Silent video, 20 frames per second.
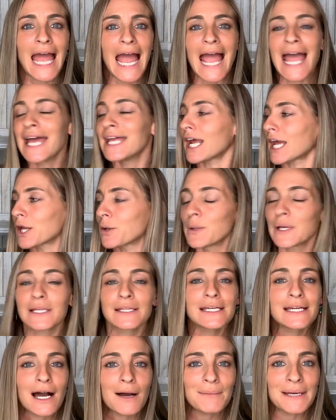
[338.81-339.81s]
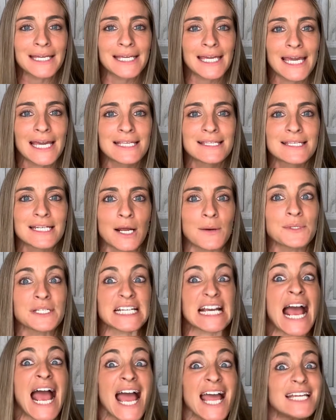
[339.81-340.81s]
And I quickly got my kids and I was
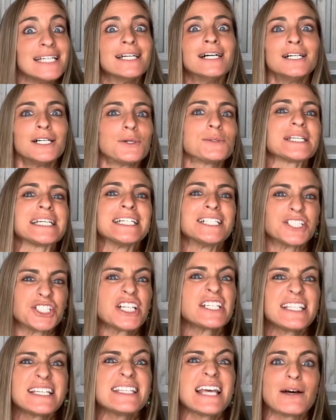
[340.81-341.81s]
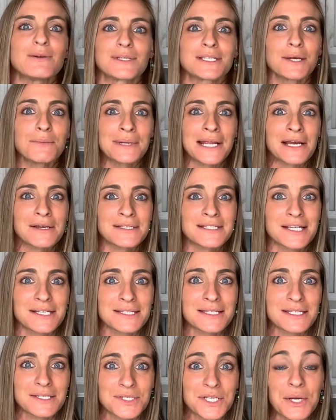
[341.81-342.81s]
like, hey, I was like, check this out. Somebody else does
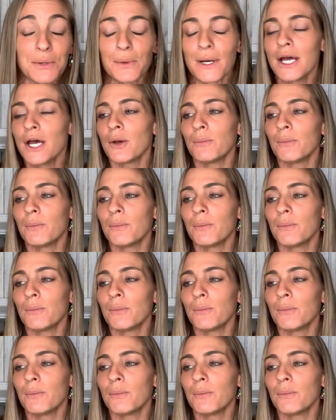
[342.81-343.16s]
this too.